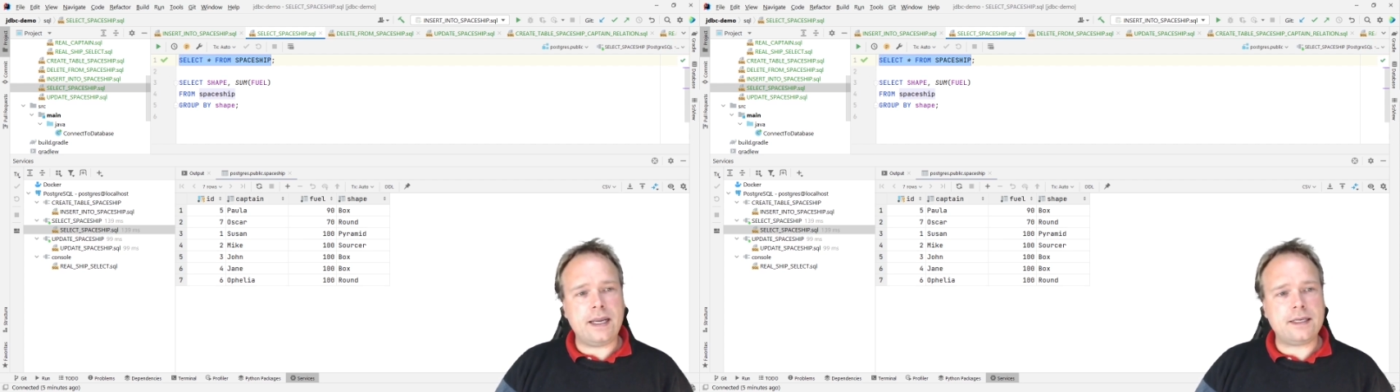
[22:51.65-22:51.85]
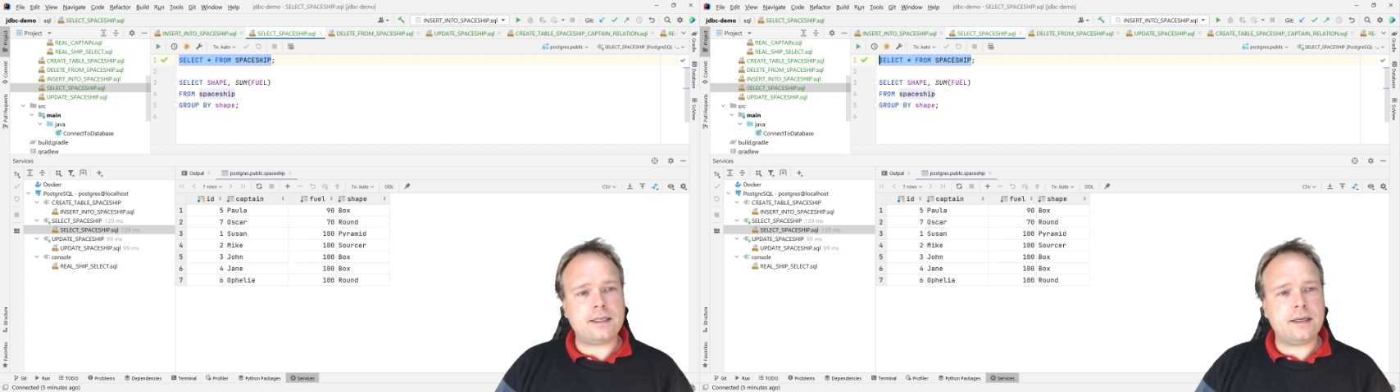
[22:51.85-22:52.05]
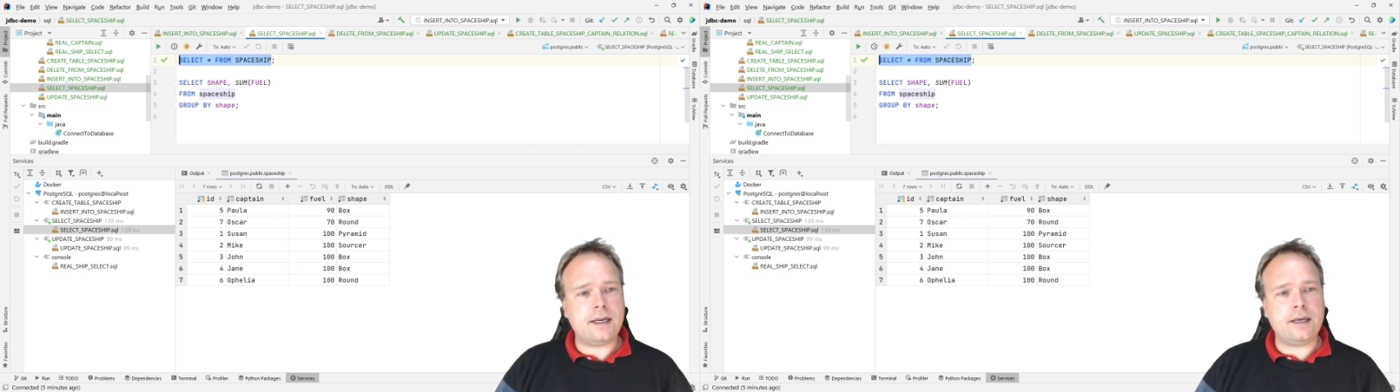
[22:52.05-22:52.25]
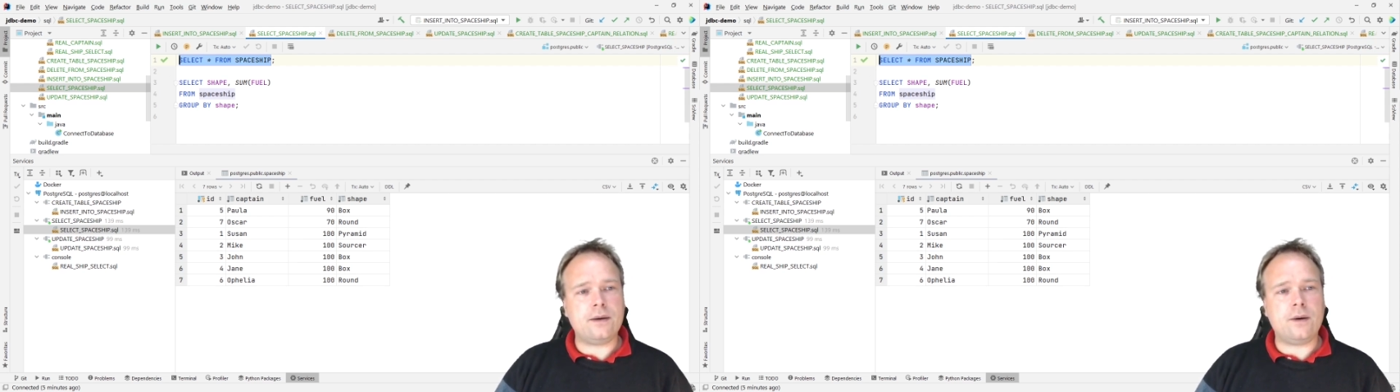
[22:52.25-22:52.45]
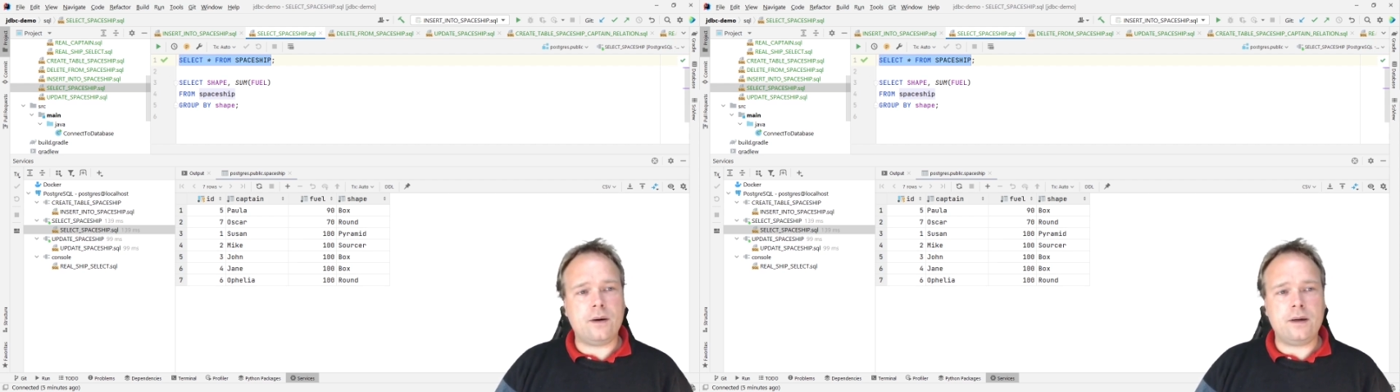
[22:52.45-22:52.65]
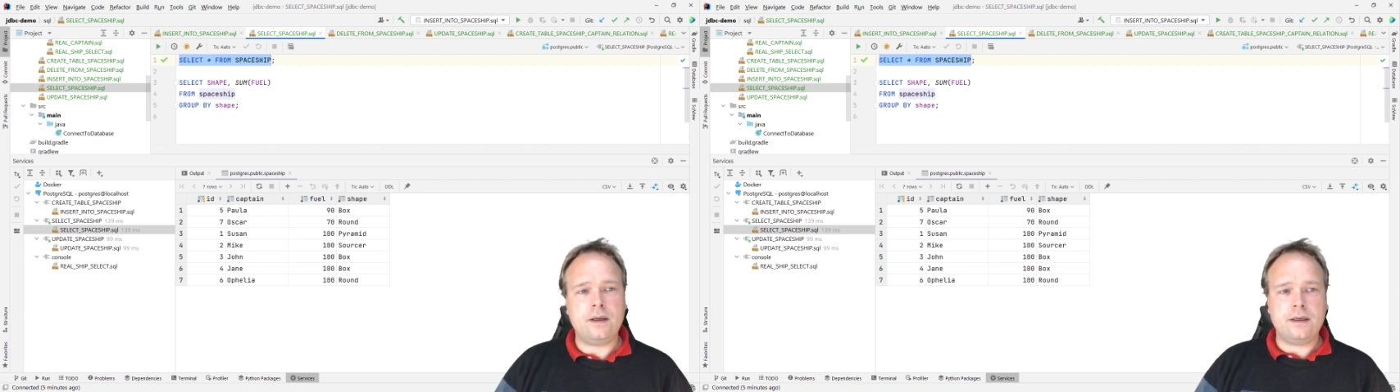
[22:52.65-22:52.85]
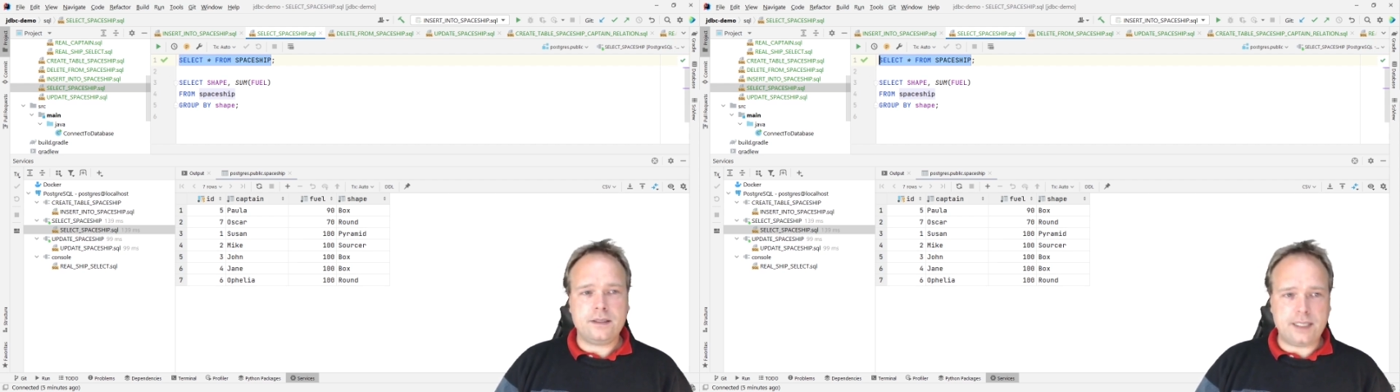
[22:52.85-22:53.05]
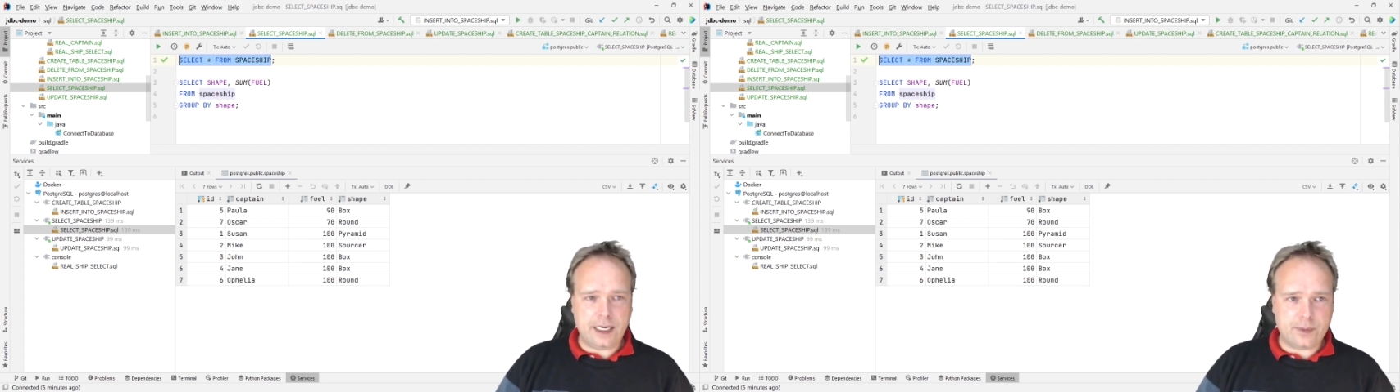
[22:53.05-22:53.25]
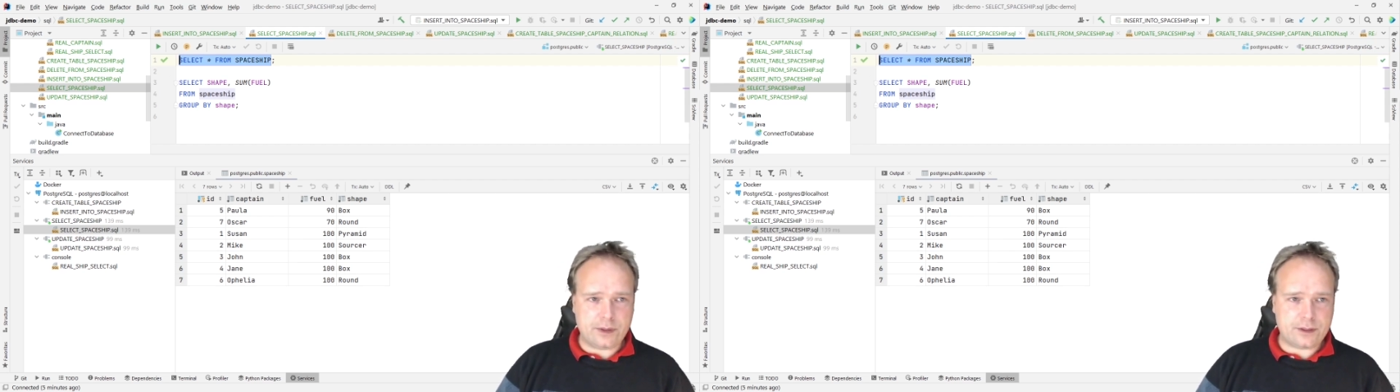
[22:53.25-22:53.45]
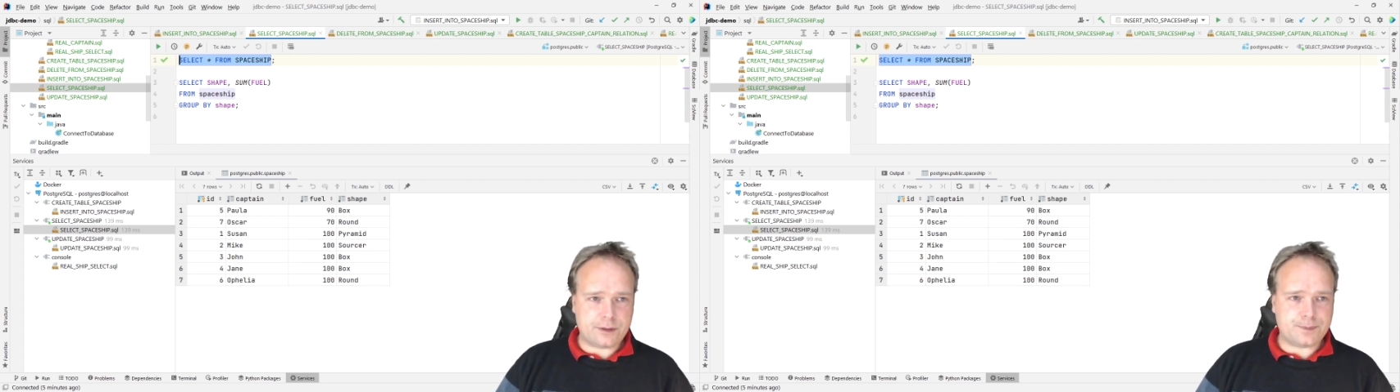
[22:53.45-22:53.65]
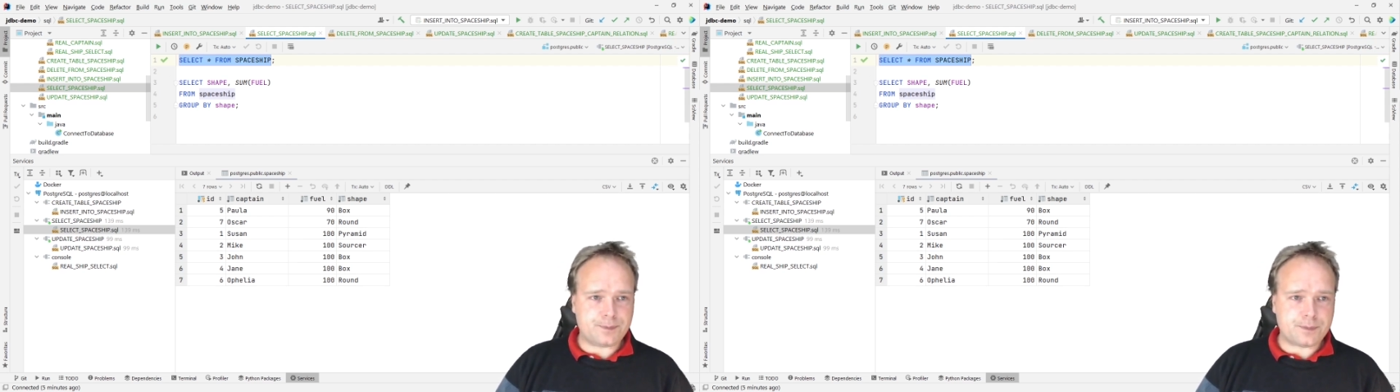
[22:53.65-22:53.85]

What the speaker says: data in our tables.